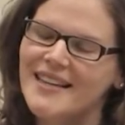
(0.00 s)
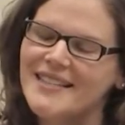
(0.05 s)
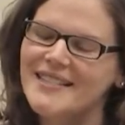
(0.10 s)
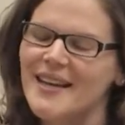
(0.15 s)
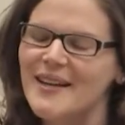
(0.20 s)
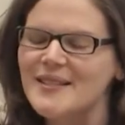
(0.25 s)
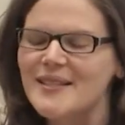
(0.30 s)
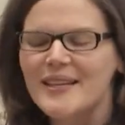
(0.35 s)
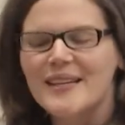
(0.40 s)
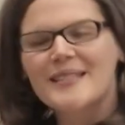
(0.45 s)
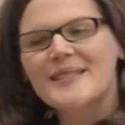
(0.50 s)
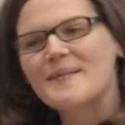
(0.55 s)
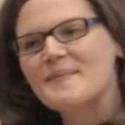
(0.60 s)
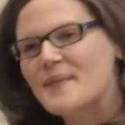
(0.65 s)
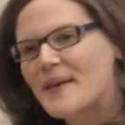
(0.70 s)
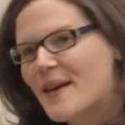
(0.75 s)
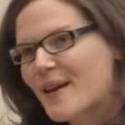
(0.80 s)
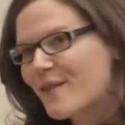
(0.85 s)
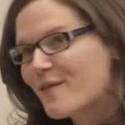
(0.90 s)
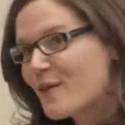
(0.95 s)
Sounds like
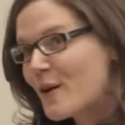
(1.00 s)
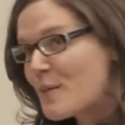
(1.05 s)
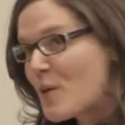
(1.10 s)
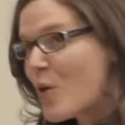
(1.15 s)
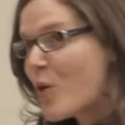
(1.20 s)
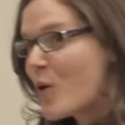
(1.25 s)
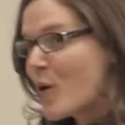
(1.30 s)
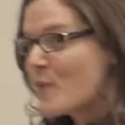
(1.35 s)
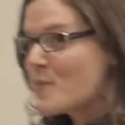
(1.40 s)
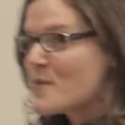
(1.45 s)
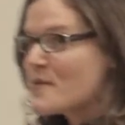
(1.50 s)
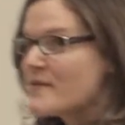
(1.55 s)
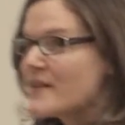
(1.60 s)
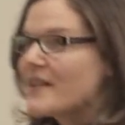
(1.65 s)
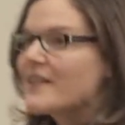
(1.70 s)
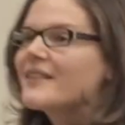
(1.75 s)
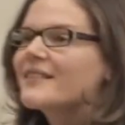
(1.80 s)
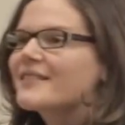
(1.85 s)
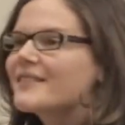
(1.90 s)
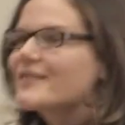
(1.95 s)
something from a horror
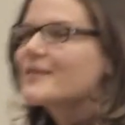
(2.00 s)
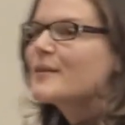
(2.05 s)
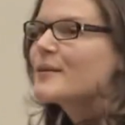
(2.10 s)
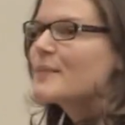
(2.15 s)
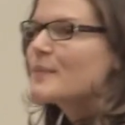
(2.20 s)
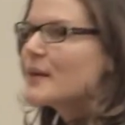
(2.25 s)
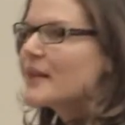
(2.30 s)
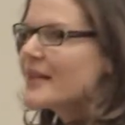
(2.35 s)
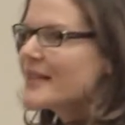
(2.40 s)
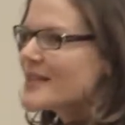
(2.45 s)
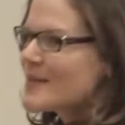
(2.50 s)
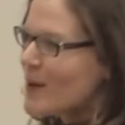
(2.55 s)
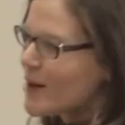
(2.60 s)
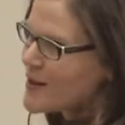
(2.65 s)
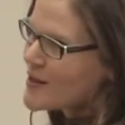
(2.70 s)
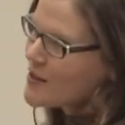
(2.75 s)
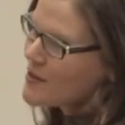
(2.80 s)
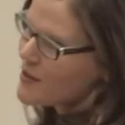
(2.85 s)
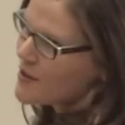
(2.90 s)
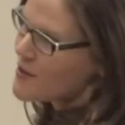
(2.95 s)
movie, but this
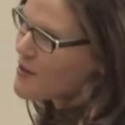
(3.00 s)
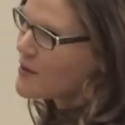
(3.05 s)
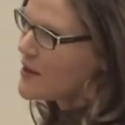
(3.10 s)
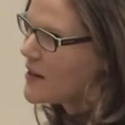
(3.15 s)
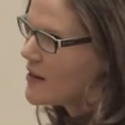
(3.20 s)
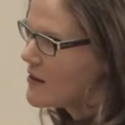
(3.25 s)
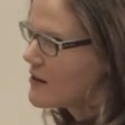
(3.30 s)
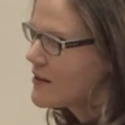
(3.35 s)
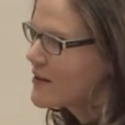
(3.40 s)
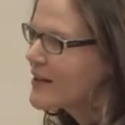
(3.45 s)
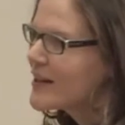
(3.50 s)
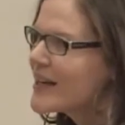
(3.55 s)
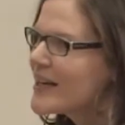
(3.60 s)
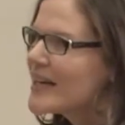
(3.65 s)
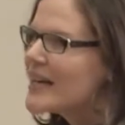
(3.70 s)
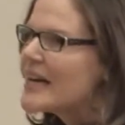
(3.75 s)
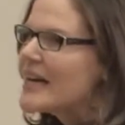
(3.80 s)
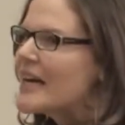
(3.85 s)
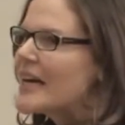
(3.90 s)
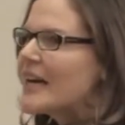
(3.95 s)
monster is real.
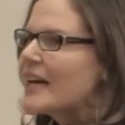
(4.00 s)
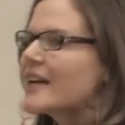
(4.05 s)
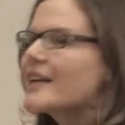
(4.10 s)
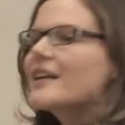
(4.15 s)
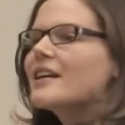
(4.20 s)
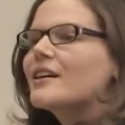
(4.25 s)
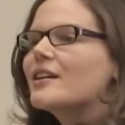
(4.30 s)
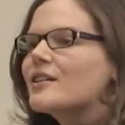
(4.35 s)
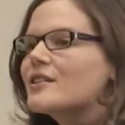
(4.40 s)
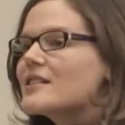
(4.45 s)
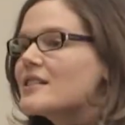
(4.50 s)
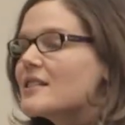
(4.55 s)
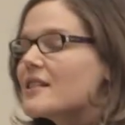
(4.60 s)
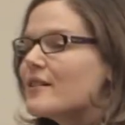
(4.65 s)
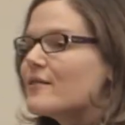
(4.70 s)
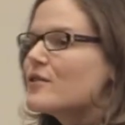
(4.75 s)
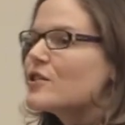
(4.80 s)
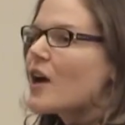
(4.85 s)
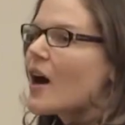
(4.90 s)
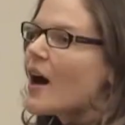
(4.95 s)
It killed
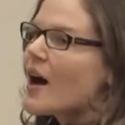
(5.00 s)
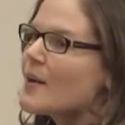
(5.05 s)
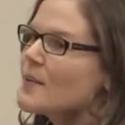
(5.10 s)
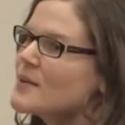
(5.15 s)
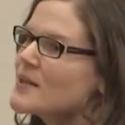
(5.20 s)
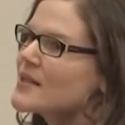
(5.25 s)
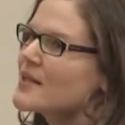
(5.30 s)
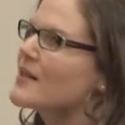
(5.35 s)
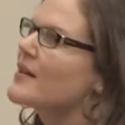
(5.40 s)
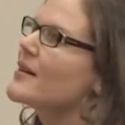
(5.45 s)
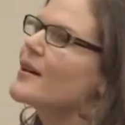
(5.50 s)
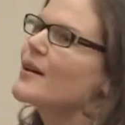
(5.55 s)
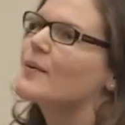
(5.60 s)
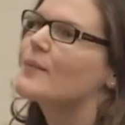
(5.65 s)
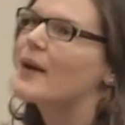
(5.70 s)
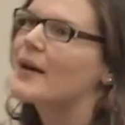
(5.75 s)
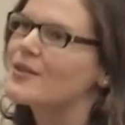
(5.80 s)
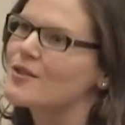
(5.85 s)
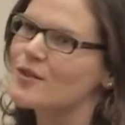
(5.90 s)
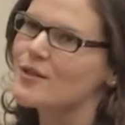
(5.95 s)
Steve Jobs,
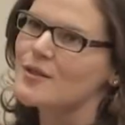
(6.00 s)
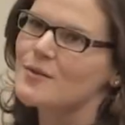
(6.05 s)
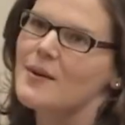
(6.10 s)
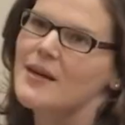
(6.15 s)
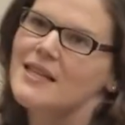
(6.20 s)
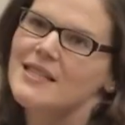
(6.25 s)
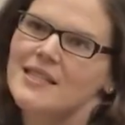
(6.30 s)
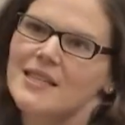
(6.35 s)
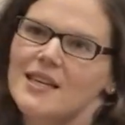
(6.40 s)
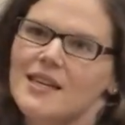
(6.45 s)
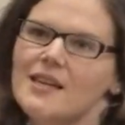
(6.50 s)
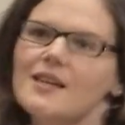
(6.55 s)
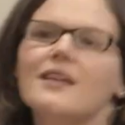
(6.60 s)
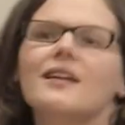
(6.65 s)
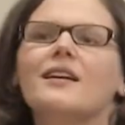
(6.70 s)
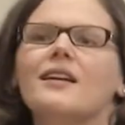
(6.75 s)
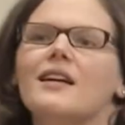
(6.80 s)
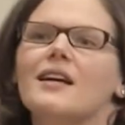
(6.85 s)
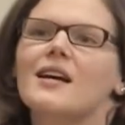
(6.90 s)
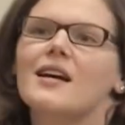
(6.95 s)
Patrick Swayze,
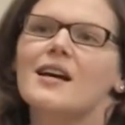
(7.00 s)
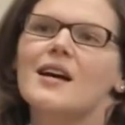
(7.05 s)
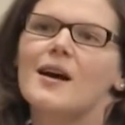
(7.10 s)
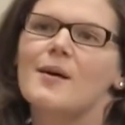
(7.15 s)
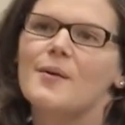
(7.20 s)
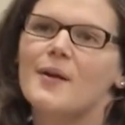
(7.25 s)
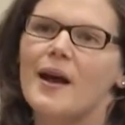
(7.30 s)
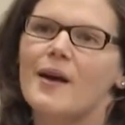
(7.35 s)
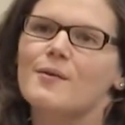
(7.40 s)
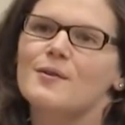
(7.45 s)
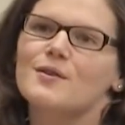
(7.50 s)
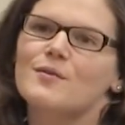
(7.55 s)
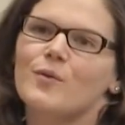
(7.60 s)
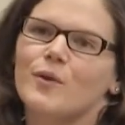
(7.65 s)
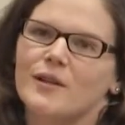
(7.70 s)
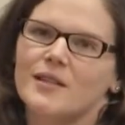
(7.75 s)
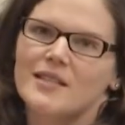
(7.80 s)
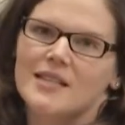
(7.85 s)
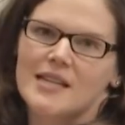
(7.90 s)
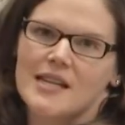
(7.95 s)
and when I was
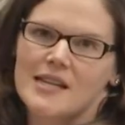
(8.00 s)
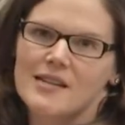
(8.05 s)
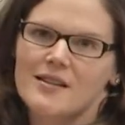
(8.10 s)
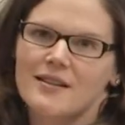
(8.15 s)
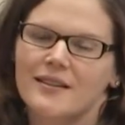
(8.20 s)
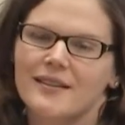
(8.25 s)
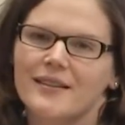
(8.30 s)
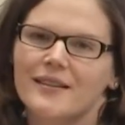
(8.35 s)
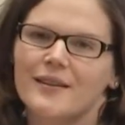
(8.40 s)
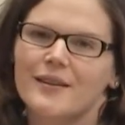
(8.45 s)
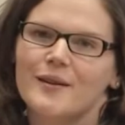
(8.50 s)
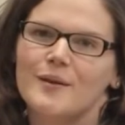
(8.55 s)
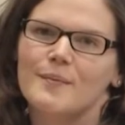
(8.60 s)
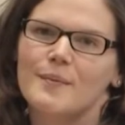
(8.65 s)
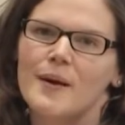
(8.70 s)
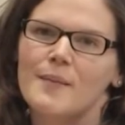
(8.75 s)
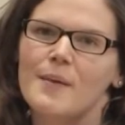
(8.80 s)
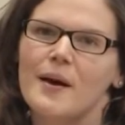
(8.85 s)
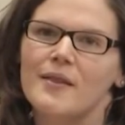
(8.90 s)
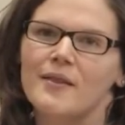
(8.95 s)
14,
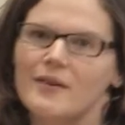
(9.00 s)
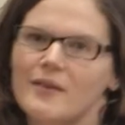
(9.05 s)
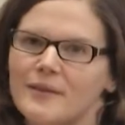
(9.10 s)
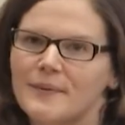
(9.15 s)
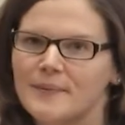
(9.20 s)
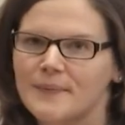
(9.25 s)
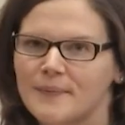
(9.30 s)
my mother.